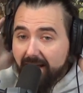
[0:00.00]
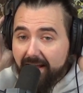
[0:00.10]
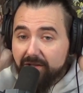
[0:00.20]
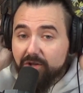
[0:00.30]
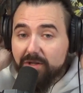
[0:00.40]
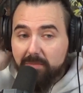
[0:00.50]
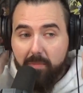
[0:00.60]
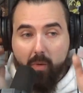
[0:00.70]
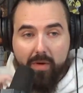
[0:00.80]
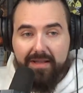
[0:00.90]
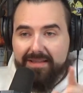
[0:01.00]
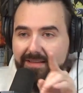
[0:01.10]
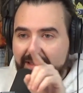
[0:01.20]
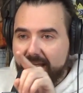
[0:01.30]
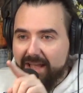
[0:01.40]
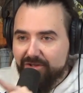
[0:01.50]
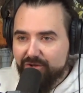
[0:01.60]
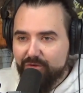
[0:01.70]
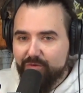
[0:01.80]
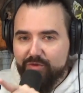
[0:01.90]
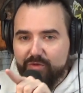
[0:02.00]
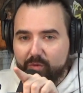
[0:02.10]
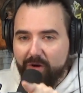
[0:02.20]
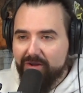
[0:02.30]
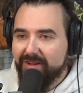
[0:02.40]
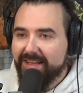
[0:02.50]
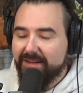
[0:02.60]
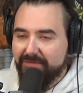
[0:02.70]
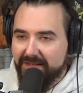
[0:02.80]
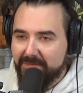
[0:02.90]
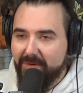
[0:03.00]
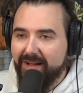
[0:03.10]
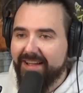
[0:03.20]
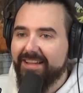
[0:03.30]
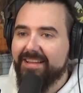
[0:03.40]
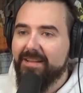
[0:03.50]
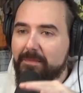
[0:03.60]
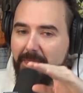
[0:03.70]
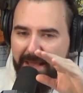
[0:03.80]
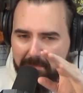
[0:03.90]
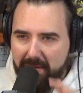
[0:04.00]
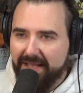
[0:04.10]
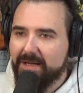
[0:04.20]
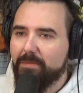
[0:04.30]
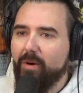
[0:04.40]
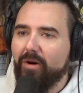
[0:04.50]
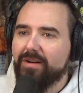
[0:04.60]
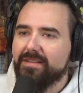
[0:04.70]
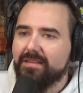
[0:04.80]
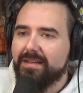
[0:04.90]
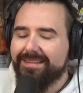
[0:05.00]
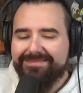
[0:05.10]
and you could point and choose what you're going to get offended by and pick it apart.